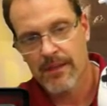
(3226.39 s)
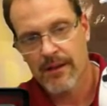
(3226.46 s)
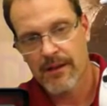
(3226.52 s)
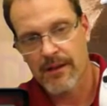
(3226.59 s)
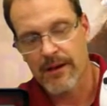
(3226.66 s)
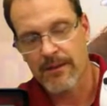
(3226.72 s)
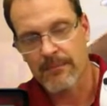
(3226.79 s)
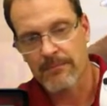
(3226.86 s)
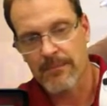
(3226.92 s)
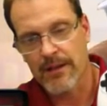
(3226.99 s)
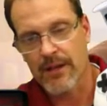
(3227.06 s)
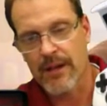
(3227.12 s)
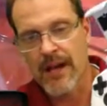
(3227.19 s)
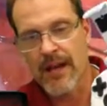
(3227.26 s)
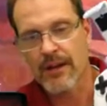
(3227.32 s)
um,
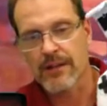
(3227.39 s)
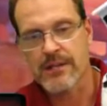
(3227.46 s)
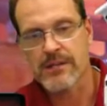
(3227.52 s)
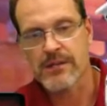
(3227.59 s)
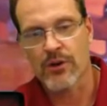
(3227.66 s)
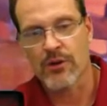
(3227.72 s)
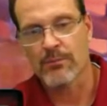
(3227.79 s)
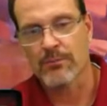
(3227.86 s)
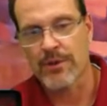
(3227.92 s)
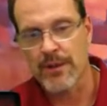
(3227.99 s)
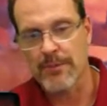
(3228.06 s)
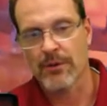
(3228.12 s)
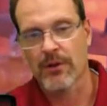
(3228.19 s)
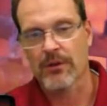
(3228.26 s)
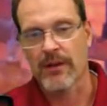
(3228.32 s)
you got to assume
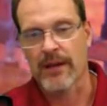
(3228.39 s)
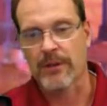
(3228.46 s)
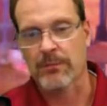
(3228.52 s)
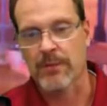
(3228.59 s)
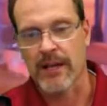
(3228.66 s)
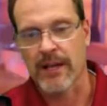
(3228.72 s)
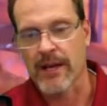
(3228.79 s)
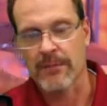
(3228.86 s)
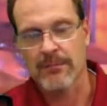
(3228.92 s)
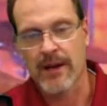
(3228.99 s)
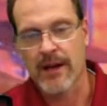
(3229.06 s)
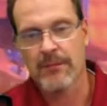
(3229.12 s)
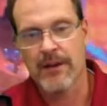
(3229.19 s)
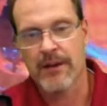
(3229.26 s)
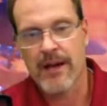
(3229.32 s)
people are like me. I'm
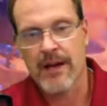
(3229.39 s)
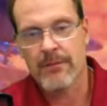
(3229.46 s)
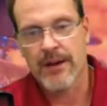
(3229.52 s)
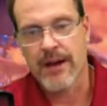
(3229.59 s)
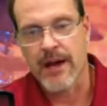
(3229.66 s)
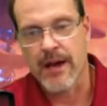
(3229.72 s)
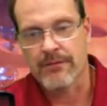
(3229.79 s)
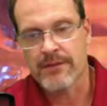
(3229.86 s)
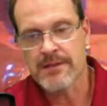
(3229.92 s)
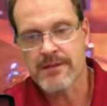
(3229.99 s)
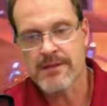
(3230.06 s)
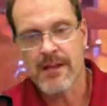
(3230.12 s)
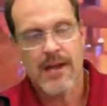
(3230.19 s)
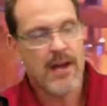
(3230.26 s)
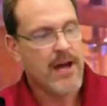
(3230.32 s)
I'm a, I'm a
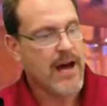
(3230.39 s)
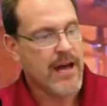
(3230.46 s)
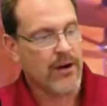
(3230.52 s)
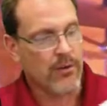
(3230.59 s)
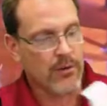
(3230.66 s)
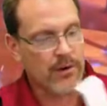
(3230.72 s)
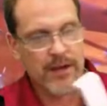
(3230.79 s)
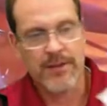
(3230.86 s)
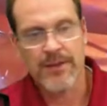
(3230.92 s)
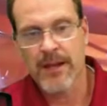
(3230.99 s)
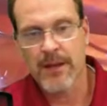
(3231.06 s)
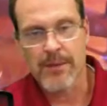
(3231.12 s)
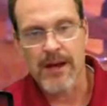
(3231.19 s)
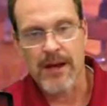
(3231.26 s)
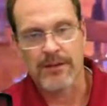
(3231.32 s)
novice. I don't know anything
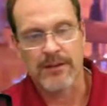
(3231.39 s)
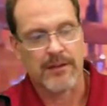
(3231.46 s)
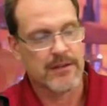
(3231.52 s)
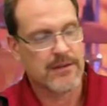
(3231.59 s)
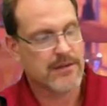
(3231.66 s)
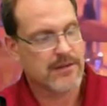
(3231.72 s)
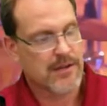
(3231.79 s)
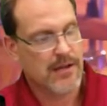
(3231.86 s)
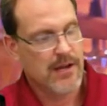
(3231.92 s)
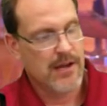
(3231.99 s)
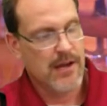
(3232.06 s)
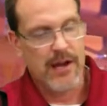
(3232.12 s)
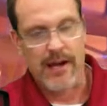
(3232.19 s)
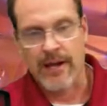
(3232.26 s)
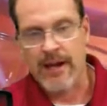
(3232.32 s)
about this,
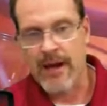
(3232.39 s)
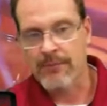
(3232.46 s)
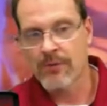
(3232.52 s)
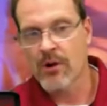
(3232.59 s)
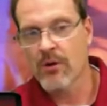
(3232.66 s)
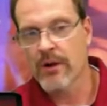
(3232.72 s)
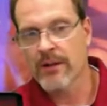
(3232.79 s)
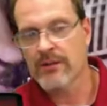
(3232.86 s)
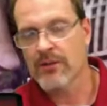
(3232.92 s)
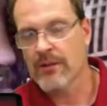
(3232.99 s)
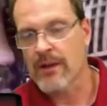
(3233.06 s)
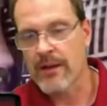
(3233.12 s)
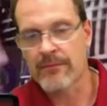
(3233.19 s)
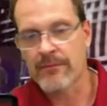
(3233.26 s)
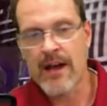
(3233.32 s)
and I'm going to
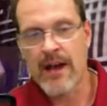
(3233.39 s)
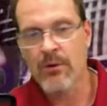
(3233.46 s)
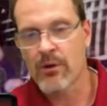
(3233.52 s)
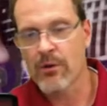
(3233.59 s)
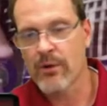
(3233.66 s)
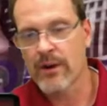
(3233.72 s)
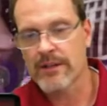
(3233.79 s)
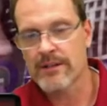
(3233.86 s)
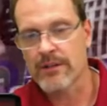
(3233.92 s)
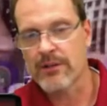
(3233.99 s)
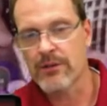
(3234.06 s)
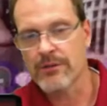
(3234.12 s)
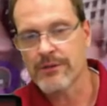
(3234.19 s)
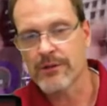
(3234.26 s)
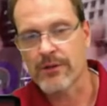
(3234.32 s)
I'm now going to
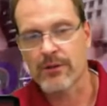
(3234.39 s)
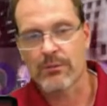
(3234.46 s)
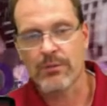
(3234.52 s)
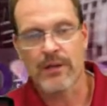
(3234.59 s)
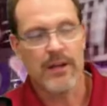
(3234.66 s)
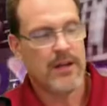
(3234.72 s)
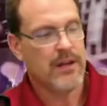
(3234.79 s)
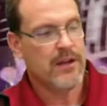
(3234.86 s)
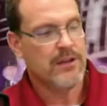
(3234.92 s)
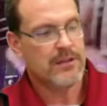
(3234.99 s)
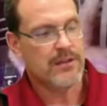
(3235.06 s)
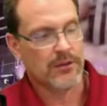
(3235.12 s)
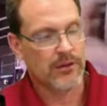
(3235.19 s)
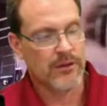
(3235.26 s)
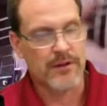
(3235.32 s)
YouTube
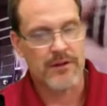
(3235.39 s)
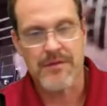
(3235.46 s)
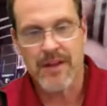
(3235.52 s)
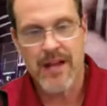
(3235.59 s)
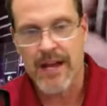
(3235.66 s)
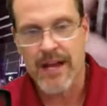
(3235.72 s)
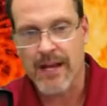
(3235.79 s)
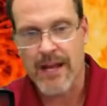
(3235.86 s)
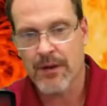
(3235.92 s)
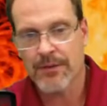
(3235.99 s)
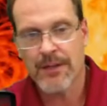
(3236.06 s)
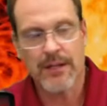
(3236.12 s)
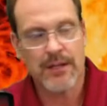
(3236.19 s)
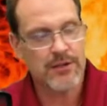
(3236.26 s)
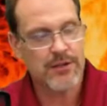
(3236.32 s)
to learn to fly it. I don't
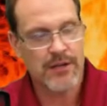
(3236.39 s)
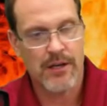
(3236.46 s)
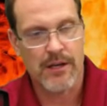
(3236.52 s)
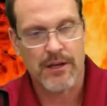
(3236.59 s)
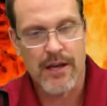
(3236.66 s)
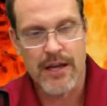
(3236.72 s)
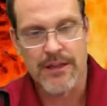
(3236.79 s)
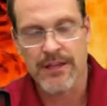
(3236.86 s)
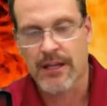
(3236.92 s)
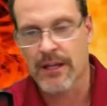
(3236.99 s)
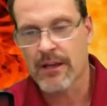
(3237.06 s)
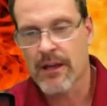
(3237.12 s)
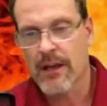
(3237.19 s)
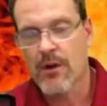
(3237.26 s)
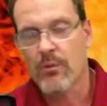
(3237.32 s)
think you should. I
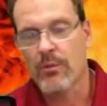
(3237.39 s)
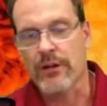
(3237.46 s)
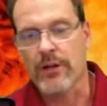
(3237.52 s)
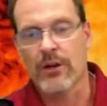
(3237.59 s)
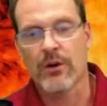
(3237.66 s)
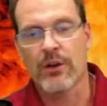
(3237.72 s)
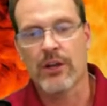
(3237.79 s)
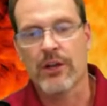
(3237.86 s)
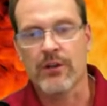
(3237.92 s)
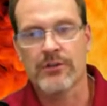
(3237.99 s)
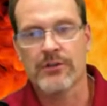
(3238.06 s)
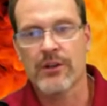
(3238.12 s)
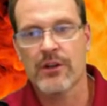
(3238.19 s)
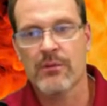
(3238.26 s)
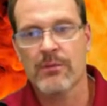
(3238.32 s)
think when you go to
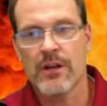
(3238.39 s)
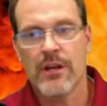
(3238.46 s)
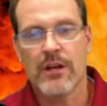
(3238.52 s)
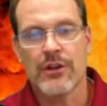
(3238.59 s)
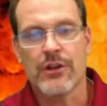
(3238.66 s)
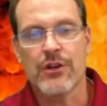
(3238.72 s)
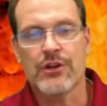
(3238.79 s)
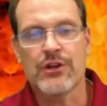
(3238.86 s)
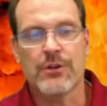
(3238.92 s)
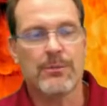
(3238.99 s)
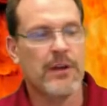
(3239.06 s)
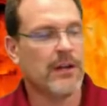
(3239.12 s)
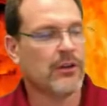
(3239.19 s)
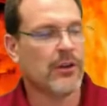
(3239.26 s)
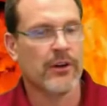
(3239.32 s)
YouTube, you should
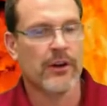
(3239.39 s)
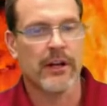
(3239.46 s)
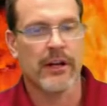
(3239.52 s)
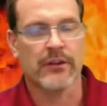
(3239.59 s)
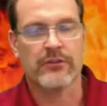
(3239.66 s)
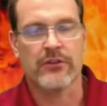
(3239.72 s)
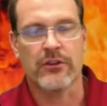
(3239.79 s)
be learning to